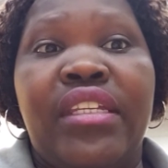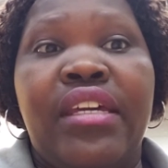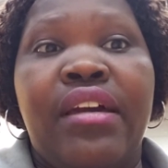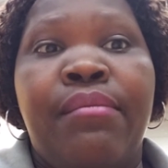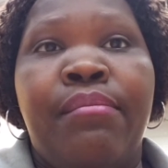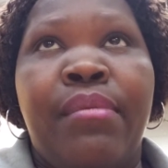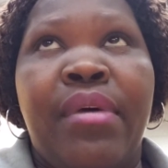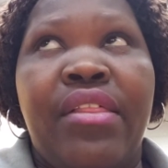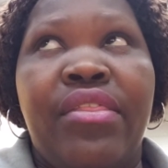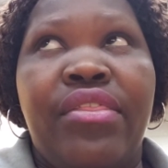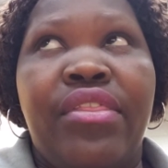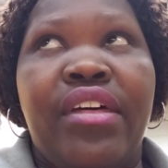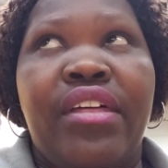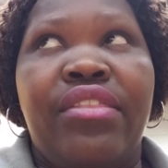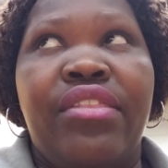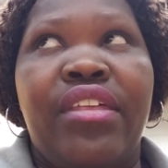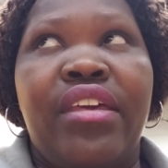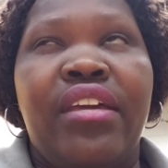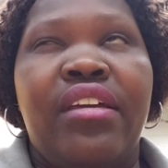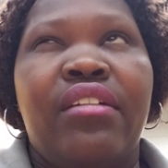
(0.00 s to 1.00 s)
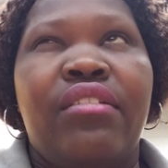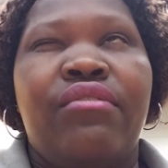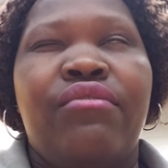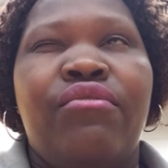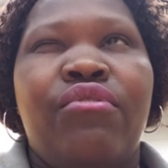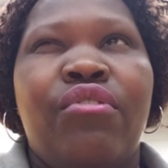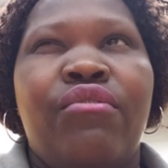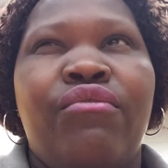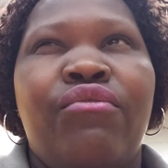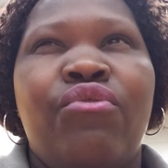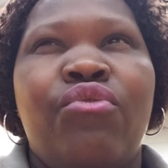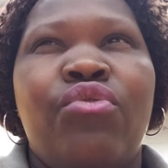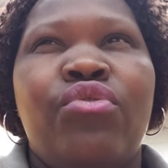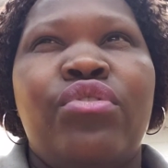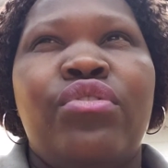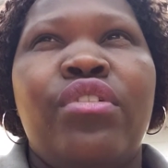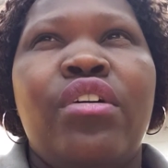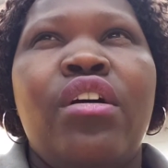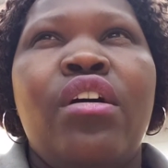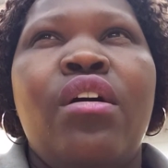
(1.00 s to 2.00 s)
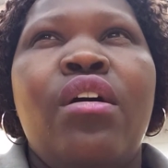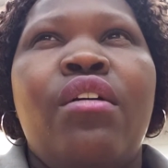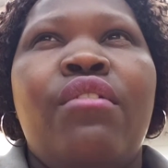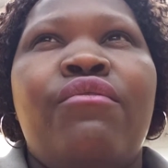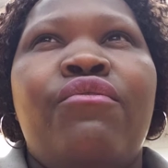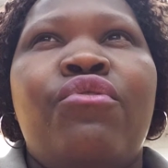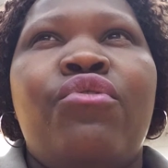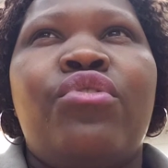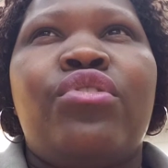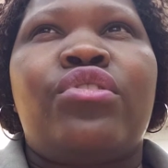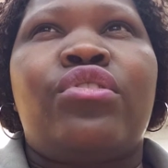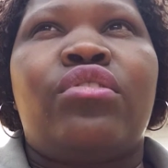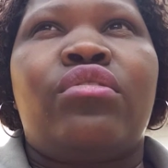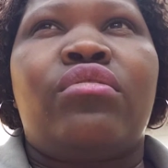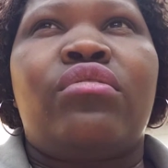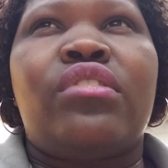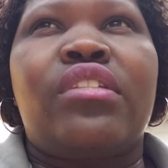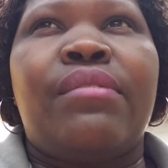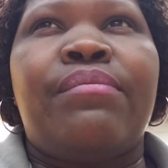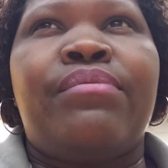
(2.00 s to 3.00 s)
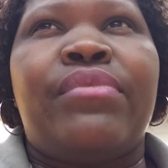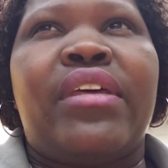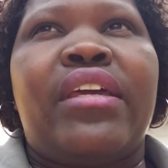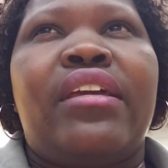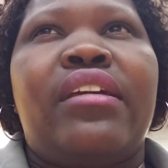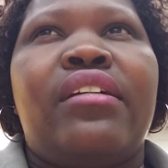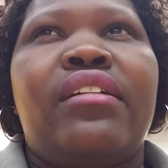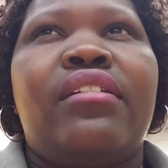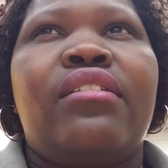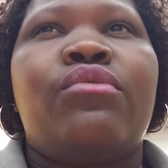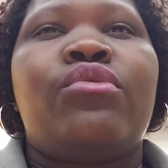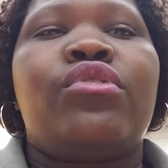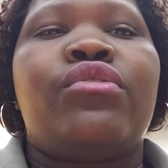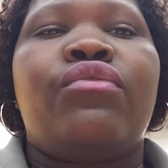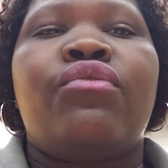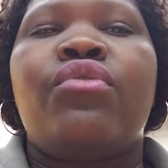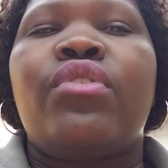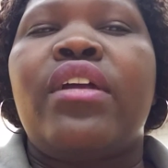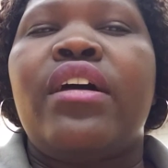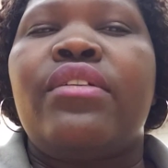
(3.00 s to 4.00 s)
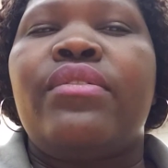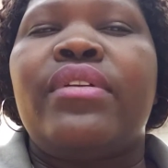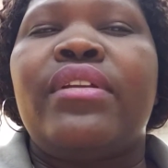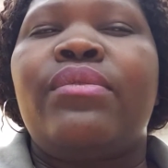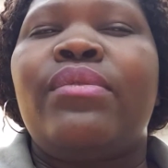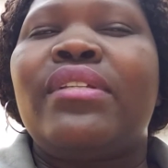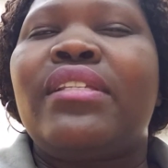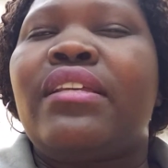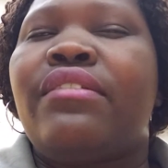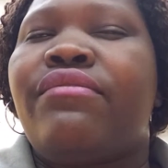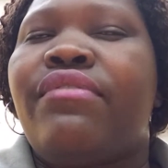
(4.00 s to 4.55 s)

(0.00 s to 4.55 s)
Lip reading: a month, I think, or four something. It was 400. It wasn't